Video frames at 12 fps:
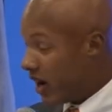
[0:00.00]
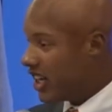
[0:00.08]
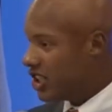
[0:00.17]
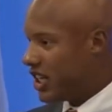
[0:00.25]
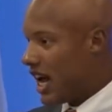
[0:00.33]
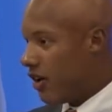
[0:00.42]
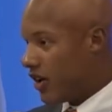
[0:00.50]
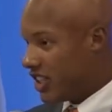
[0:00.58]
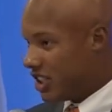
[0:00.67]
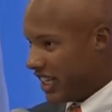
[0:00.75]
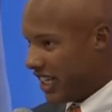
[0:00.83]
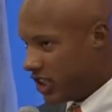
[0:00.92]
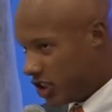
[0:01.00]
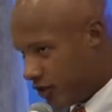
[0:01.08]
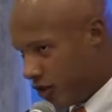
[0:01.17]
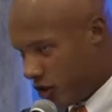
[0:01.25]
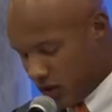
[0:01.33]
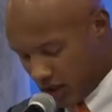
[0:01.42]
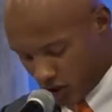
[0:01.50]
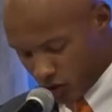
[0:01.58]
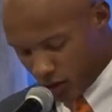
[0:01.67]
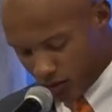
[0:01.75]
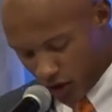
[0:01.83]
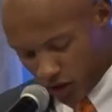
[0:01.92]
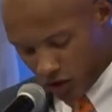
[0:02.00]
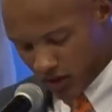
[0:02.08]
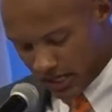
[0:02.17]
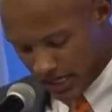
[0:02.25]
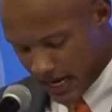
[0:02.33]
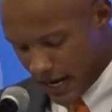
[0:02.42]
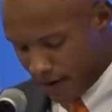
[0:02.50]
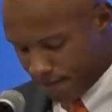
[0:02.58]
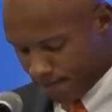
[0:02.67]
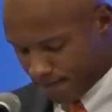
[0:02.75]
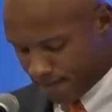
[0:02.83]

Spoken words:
I challenge each of you in this room to do the same.